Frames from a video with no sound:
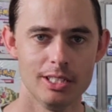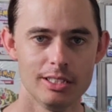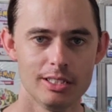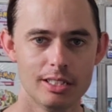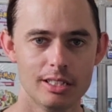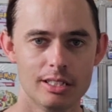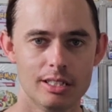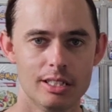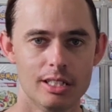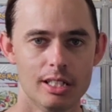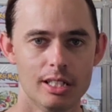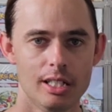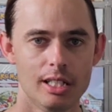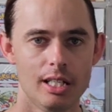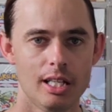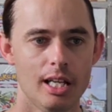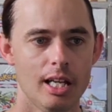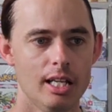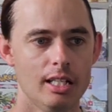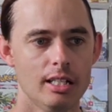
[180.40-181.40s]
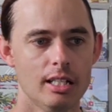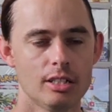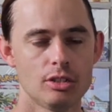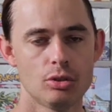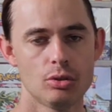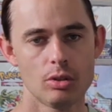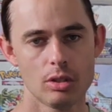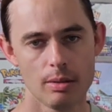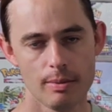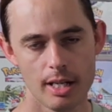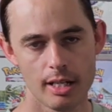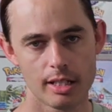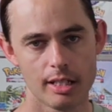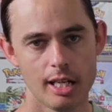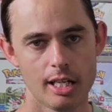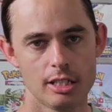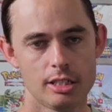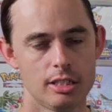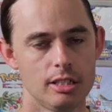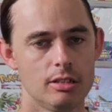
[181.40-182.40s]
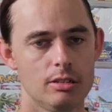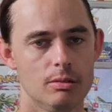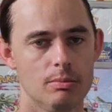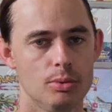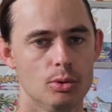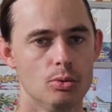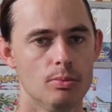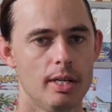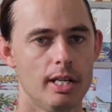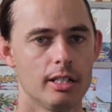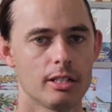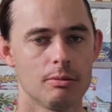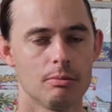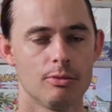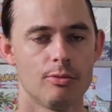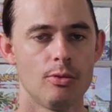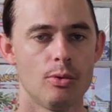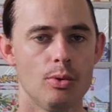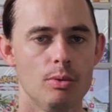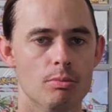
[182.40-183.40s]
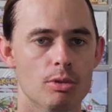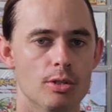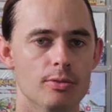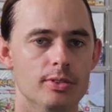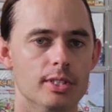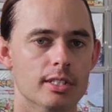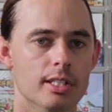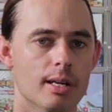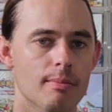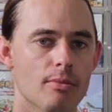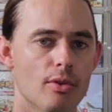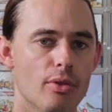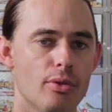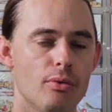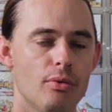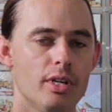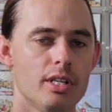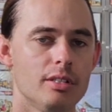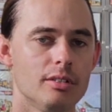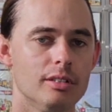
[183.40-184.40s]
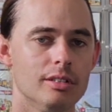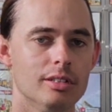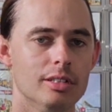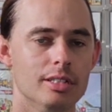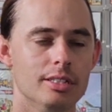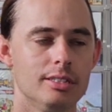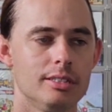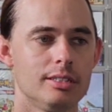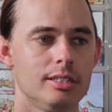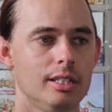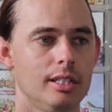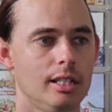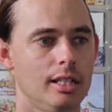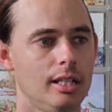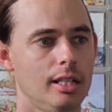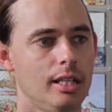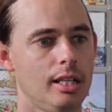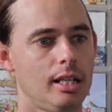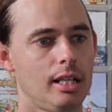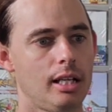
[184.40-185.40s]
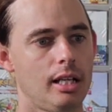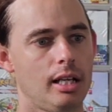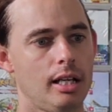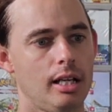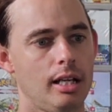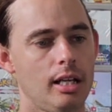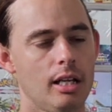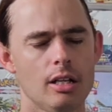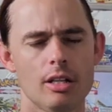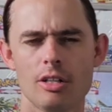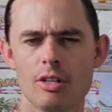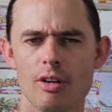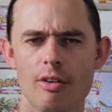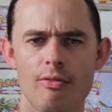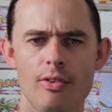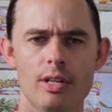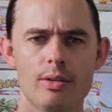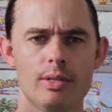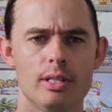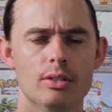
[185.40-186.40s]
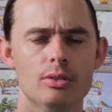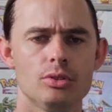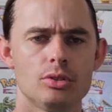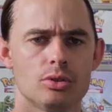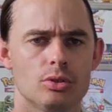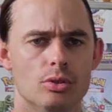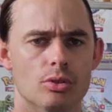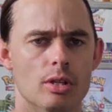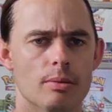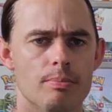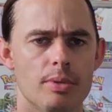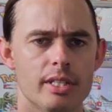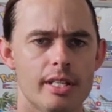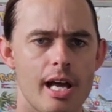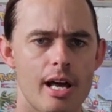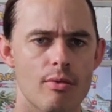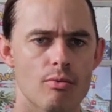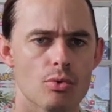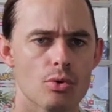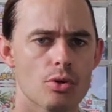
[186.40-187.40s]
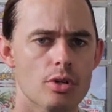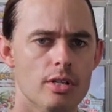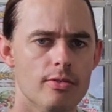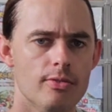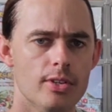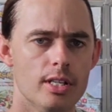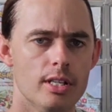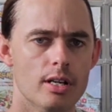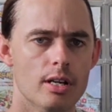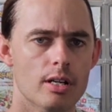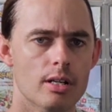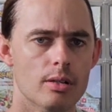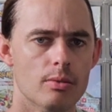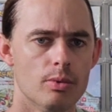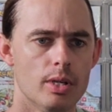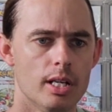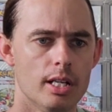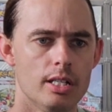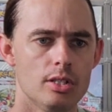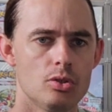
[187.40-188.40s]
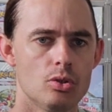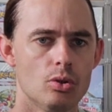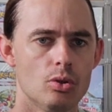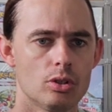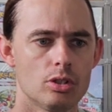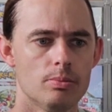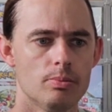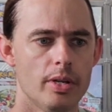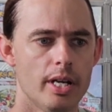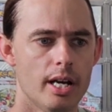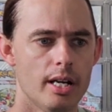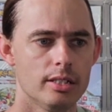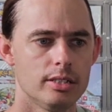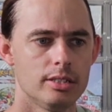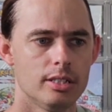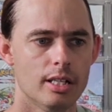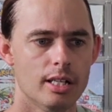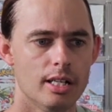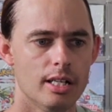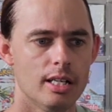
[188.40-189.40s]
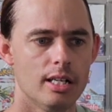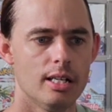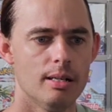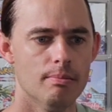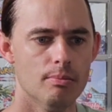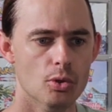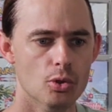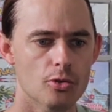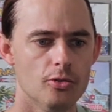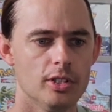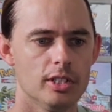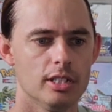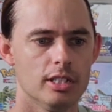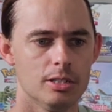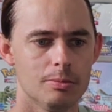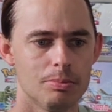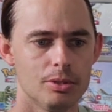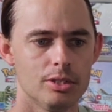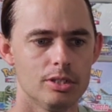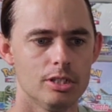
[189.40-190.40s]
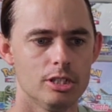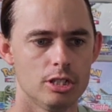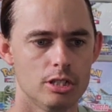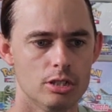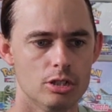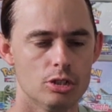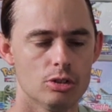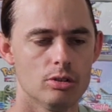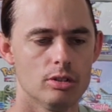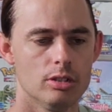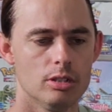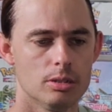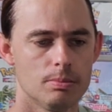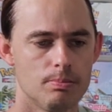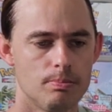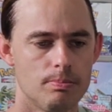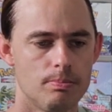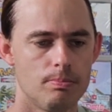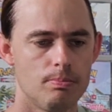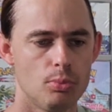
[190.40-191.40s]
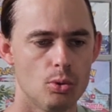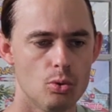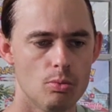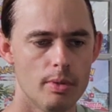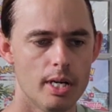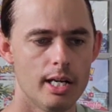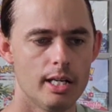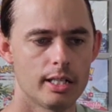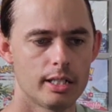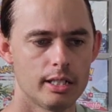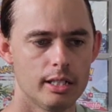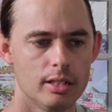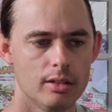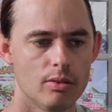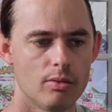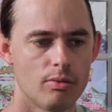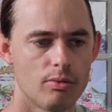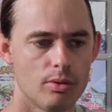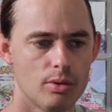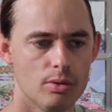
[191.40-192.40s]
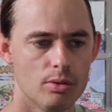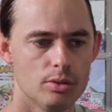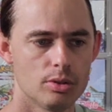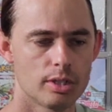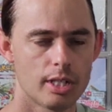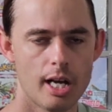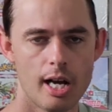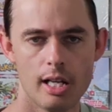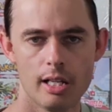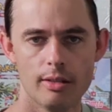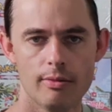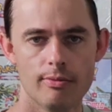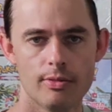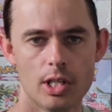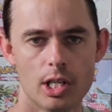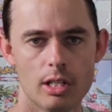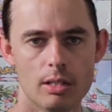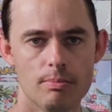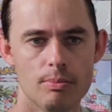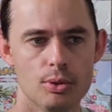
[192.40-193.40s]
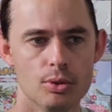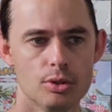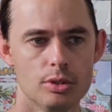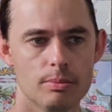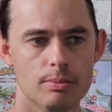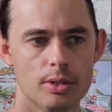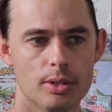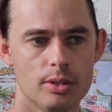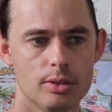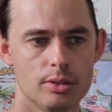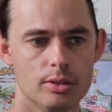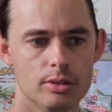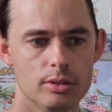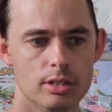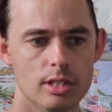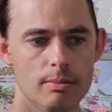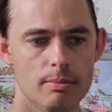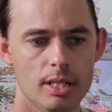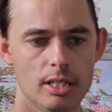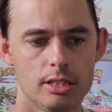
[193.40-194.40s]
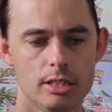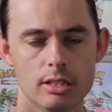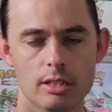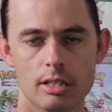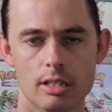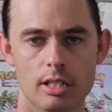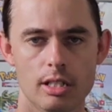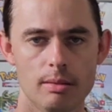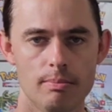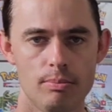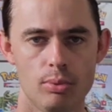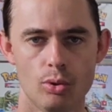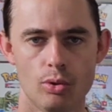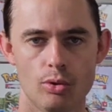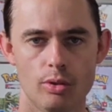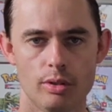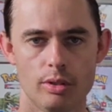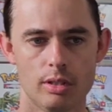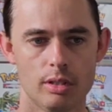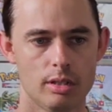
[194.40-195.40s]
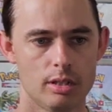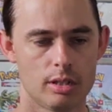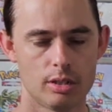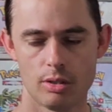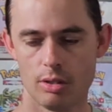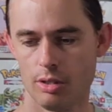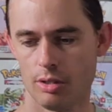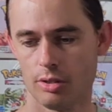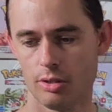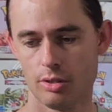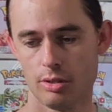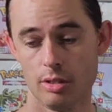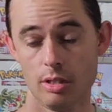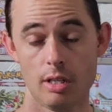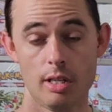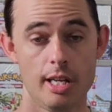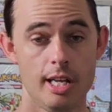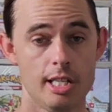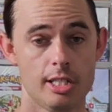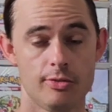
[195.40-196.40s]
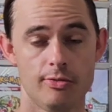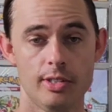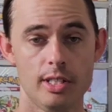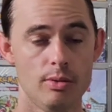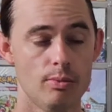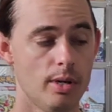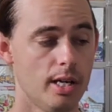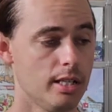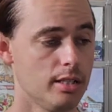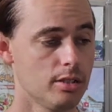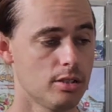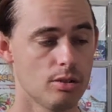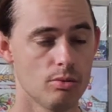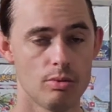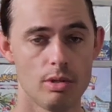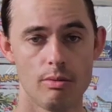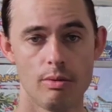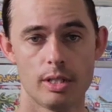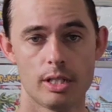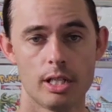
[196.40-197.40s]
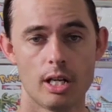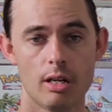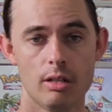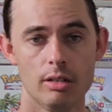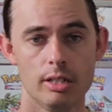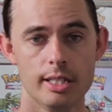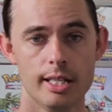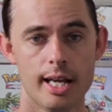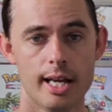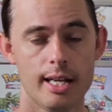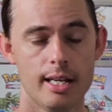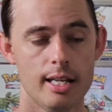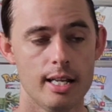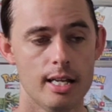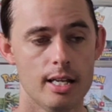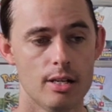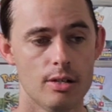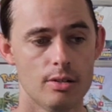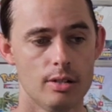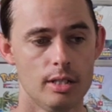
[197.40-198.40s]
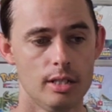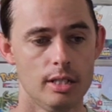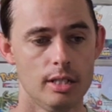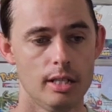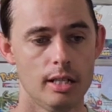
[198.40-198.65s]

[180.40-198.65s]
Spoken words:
isn't it? And talking about cashing in on a bull market before we move to number 3 on the list, I don't know if anyone else saw it, but that Rudy video where he talked about moving his position during this bull market through Scarlet and Violet booster boxes, he mentioned that he'd bought across, SV1 to where we're currently at now,